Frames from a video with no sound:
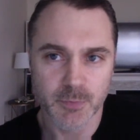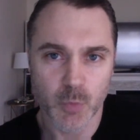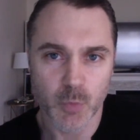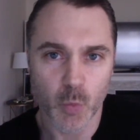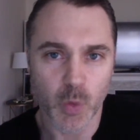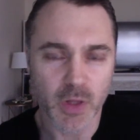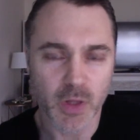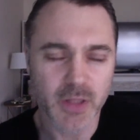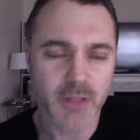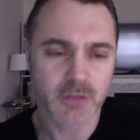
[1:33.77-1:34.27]

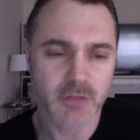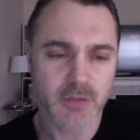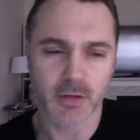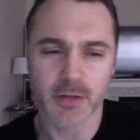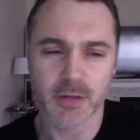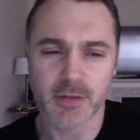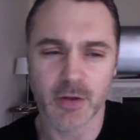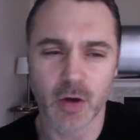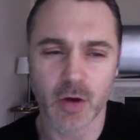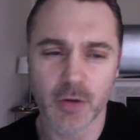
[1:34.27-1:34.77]
willing to
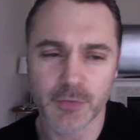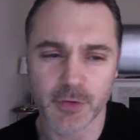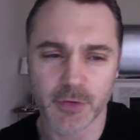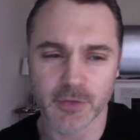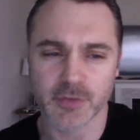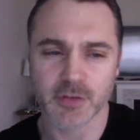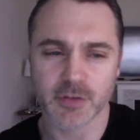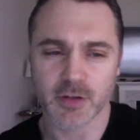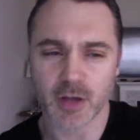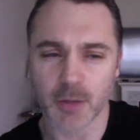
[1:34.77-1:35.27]
let the
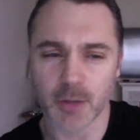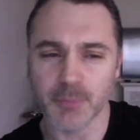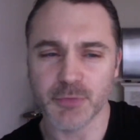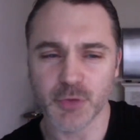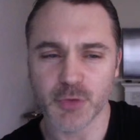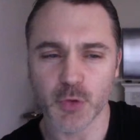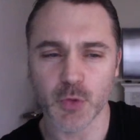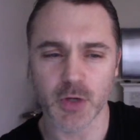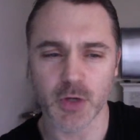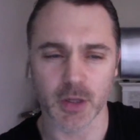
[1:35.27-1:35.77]
offense come
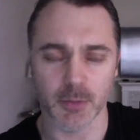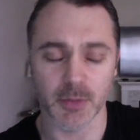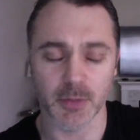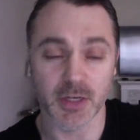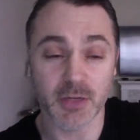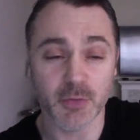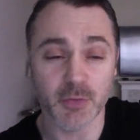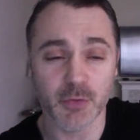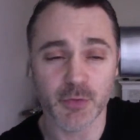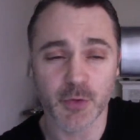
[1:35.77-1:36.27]
to him. And
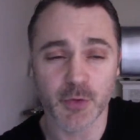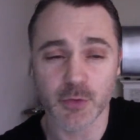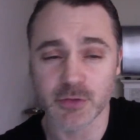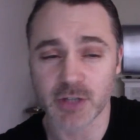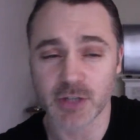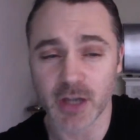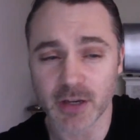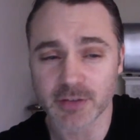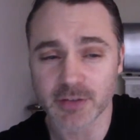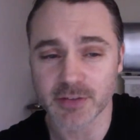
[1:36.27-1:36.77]
even Phil
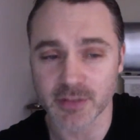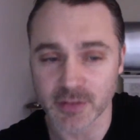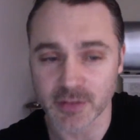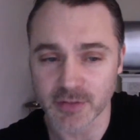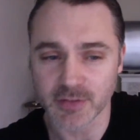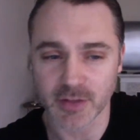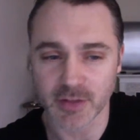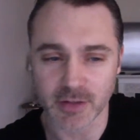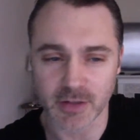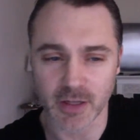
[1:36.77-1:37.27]
Jackson
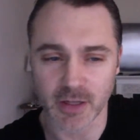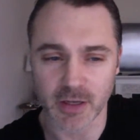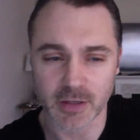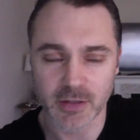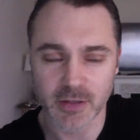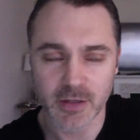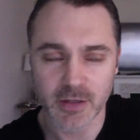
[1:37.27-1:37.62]
said that.